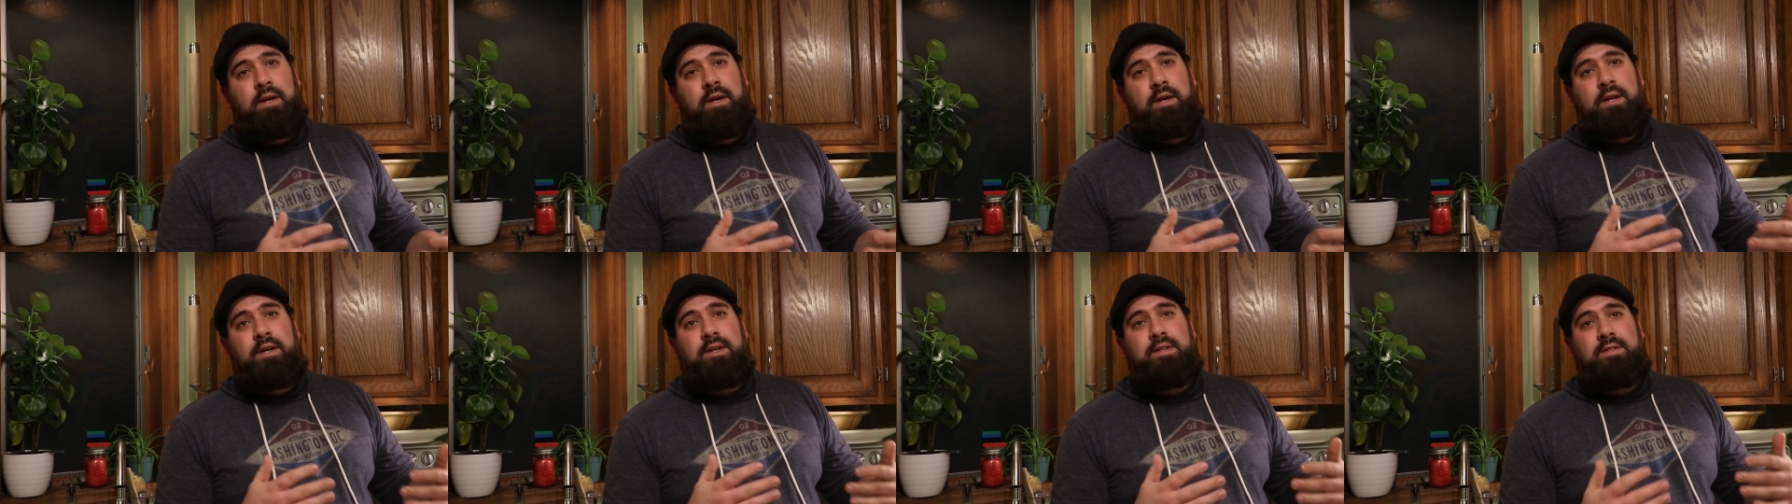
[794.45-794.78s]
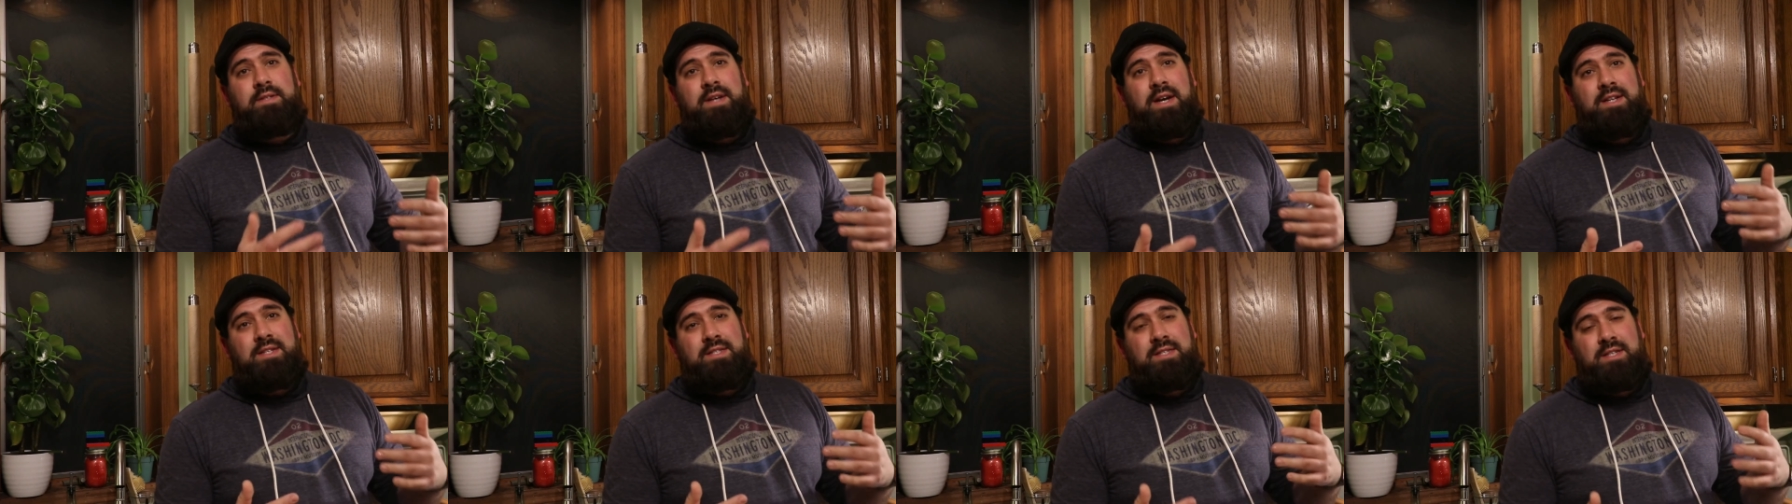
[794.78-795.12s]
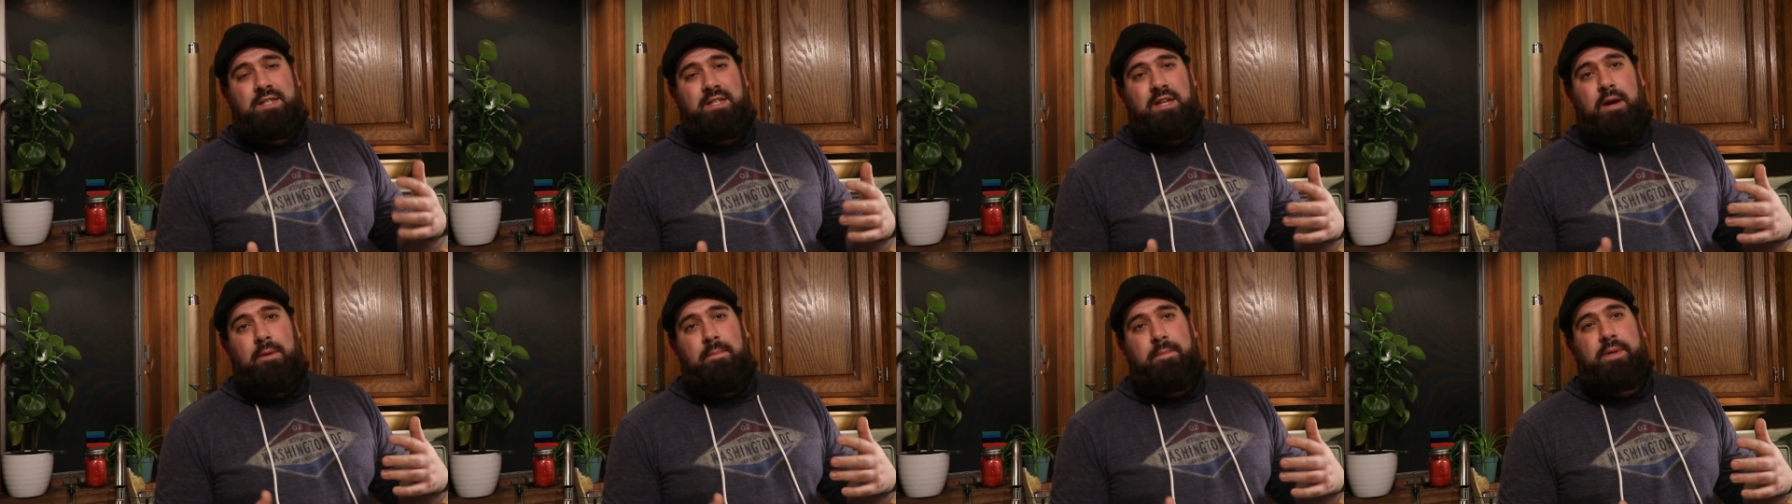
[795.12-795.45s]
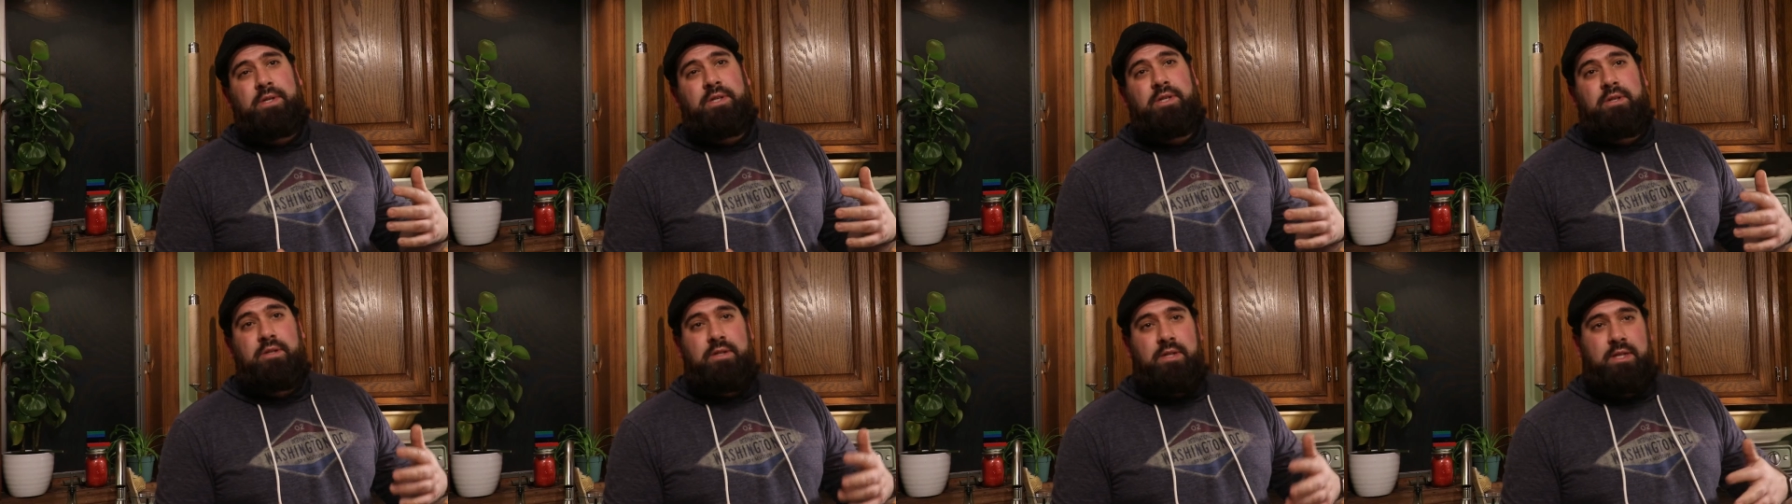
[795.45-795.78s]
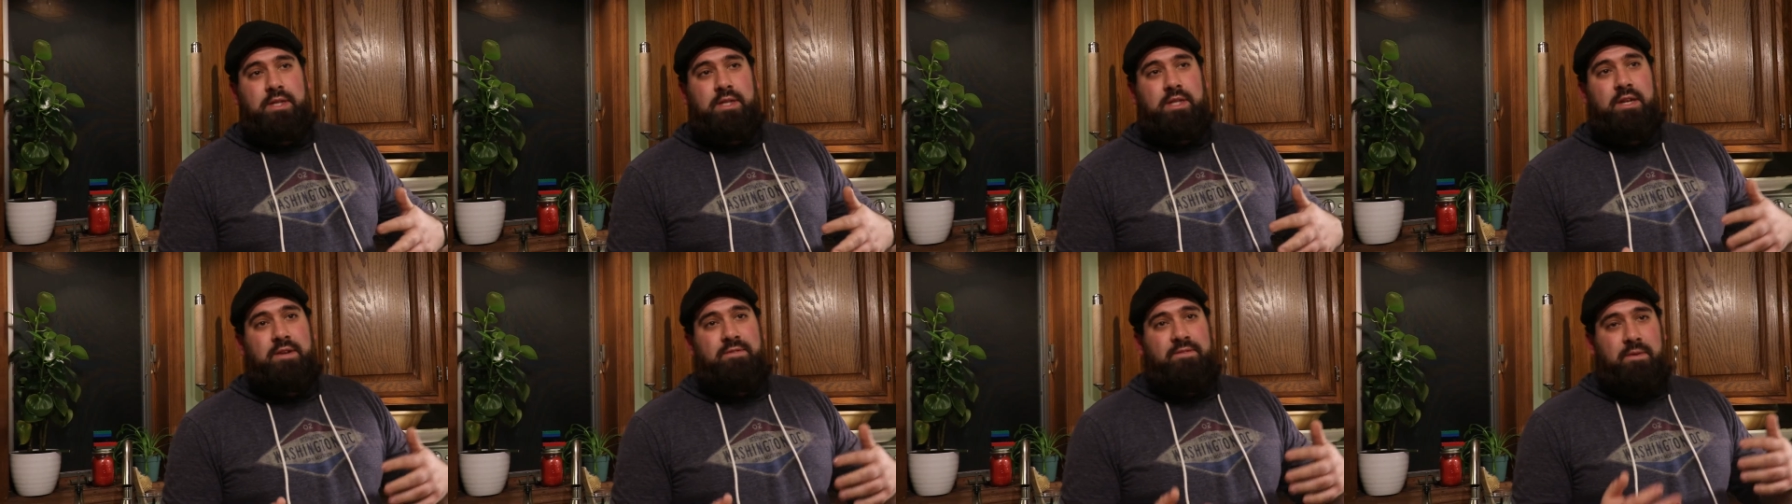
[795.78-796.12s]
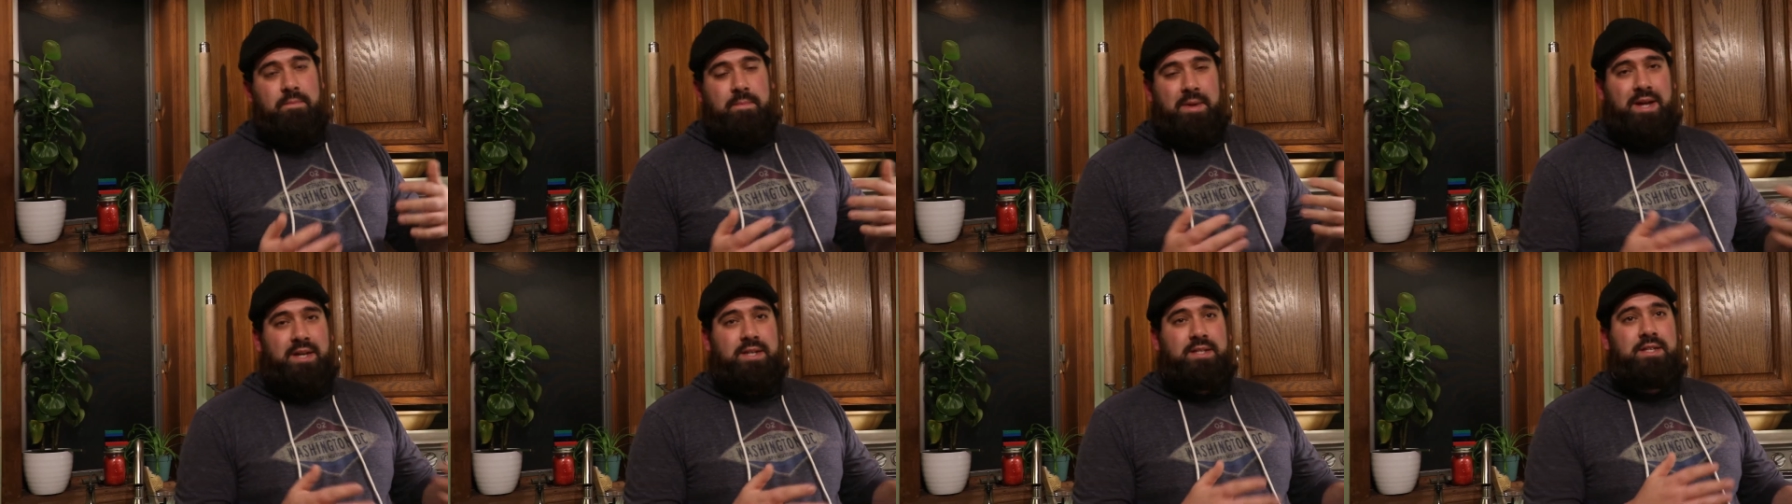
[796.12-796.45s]
because that's the temperature that the
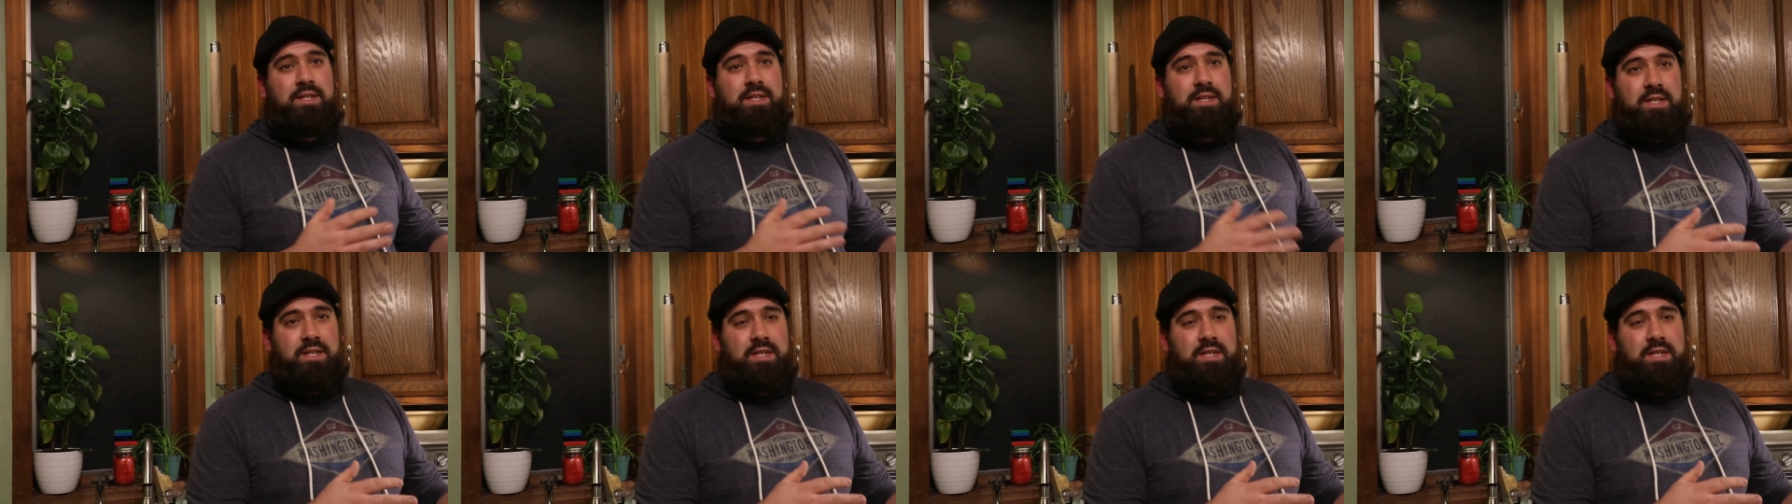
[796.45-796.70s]
fermenting